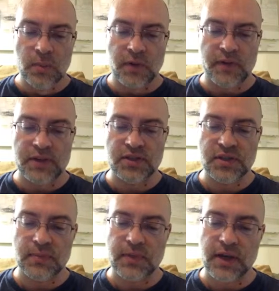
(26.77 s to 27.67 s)
Professor
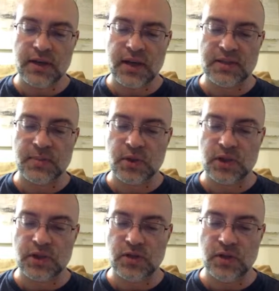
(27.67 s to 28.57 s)
Zembeck
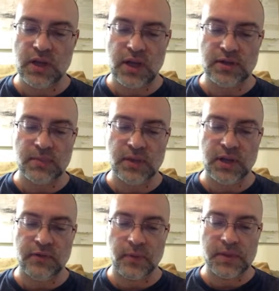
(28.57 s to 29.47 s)
expertly drew the ounce of
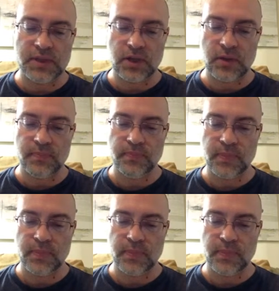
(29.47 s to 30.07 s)
blood from his arm,